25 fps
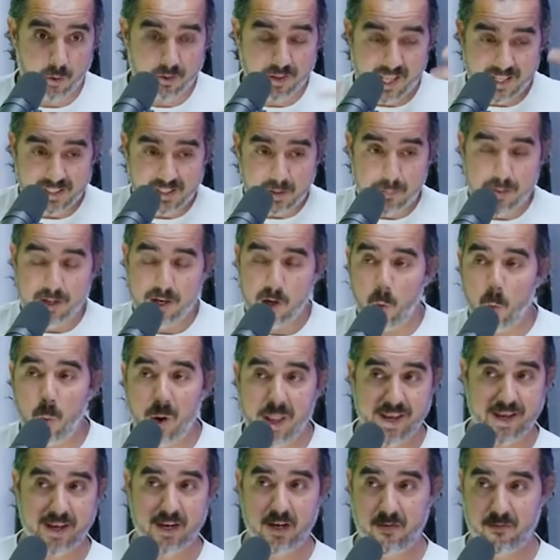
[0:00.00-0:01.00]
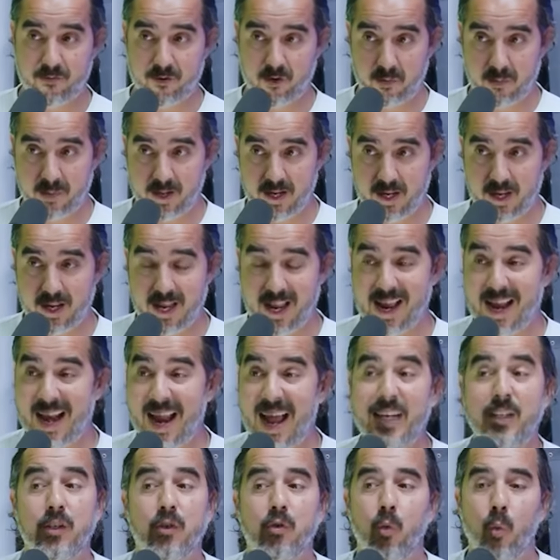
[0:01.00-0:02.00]
that was like the big awakening for me. And
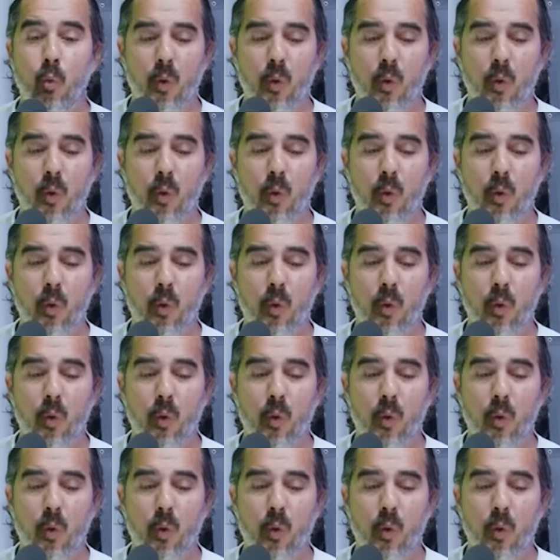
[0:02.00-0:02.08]
I just